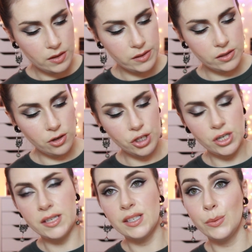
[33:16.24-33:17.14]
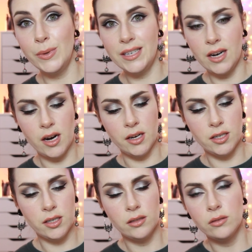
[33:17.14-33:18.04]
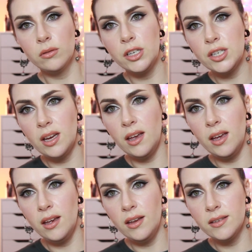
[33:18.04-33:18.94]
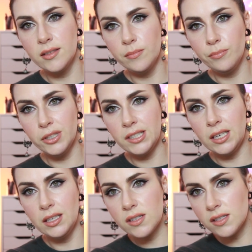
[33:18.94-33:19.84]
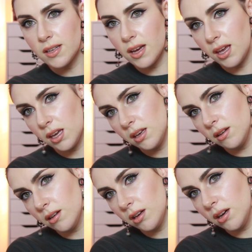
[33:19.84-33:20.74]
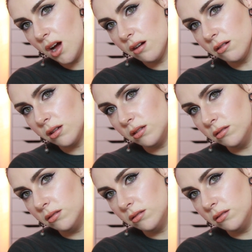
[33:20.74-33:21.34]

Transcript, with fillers: Such a Sweetheart, which is pretty. This is like a coral.